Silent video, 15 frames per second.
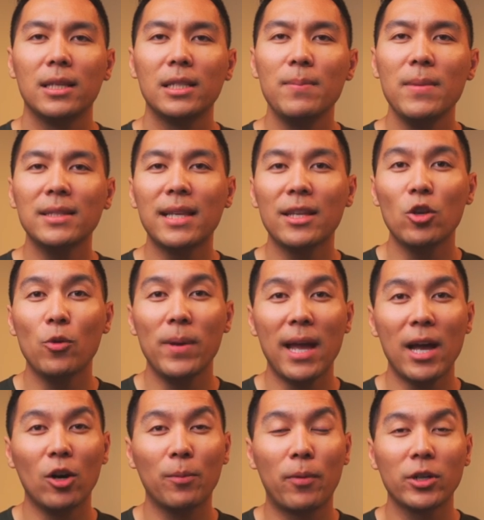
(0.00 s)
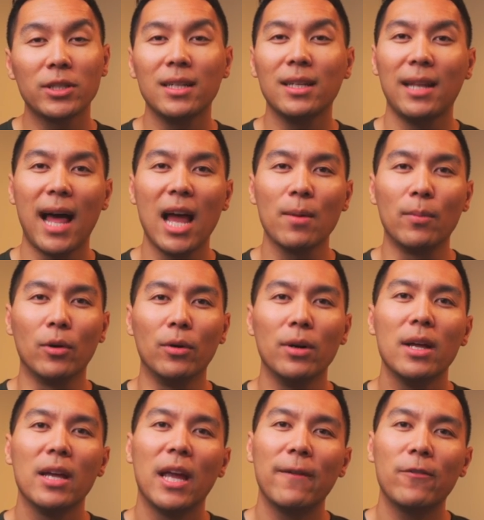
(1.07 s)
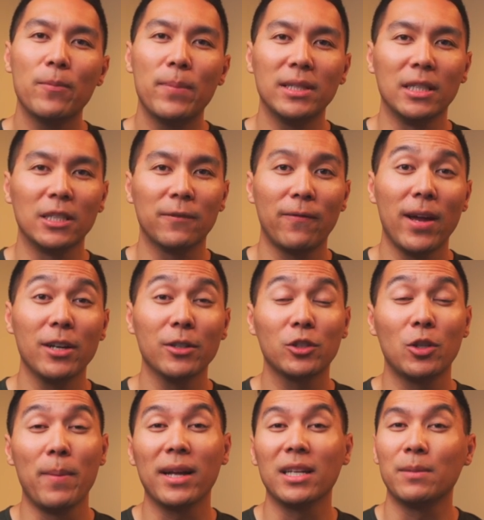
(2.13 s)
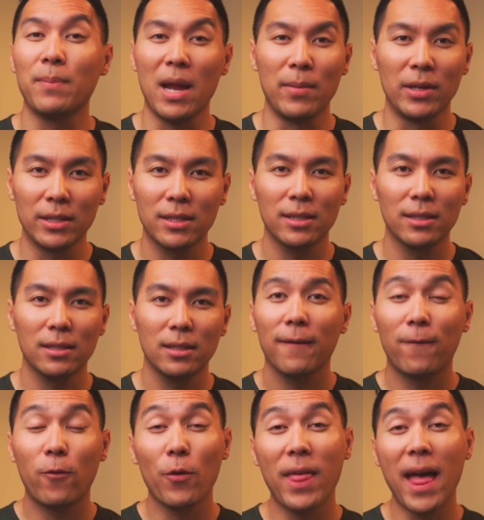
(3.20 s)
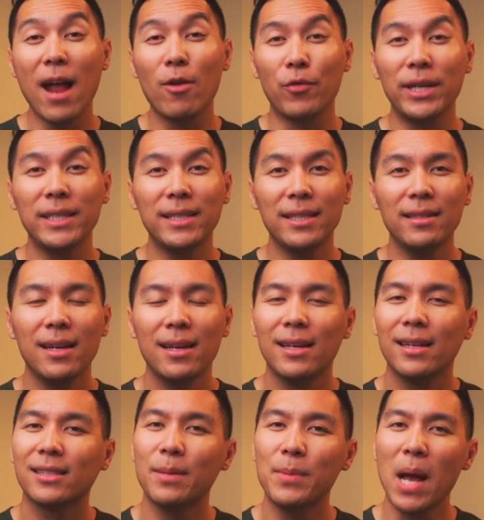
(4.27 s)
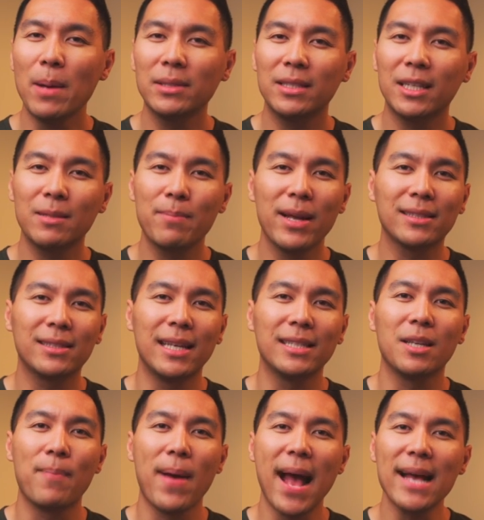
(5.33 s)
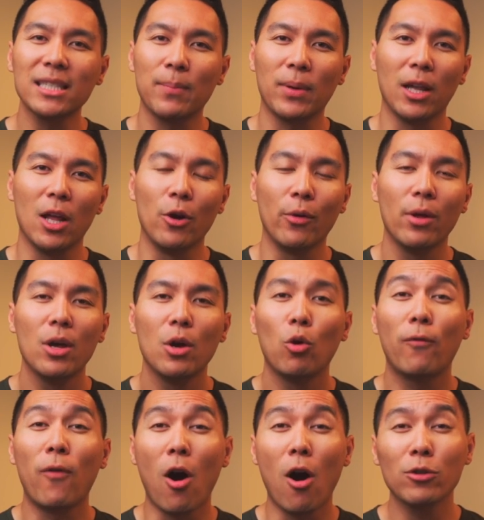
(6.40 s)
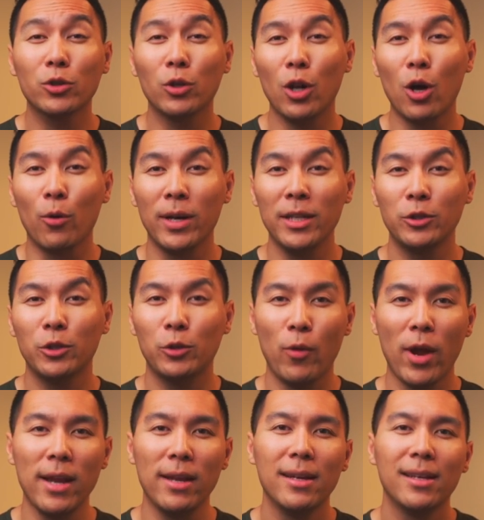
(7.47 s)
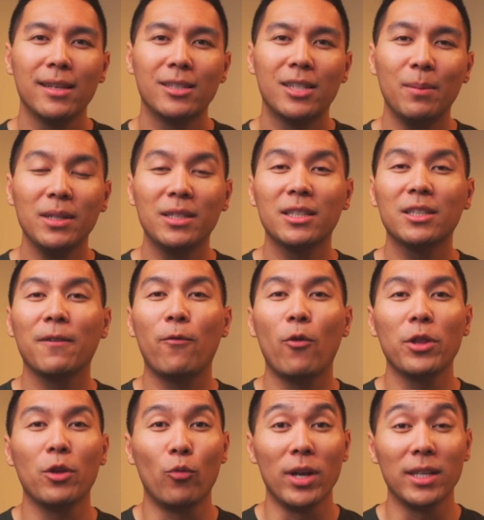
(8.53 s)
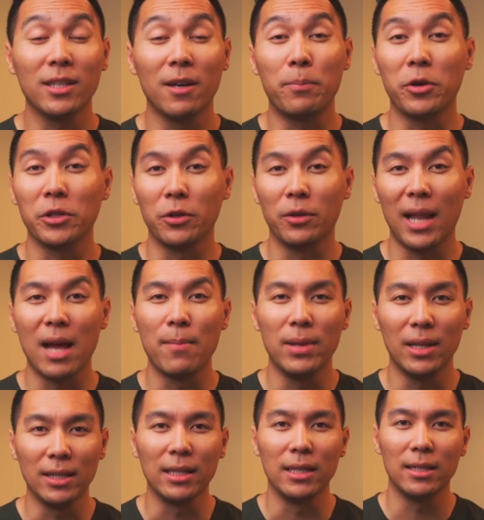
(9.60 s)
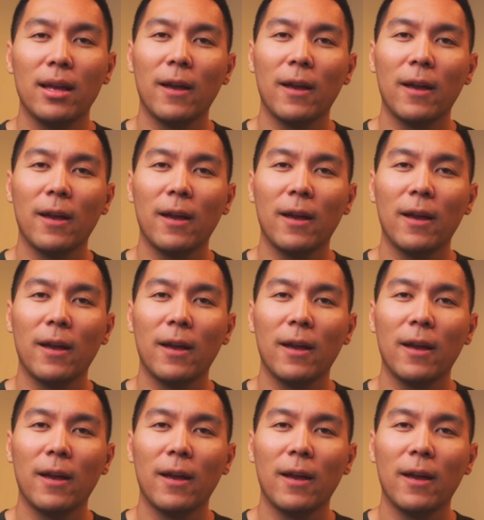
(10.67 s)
This means that you'll be held personally liable if your business fails to make its payments. For that reason, sometimes it just makes sense to pass up a loan with an ultra low interest rate simply just avoid the risk of personal liability.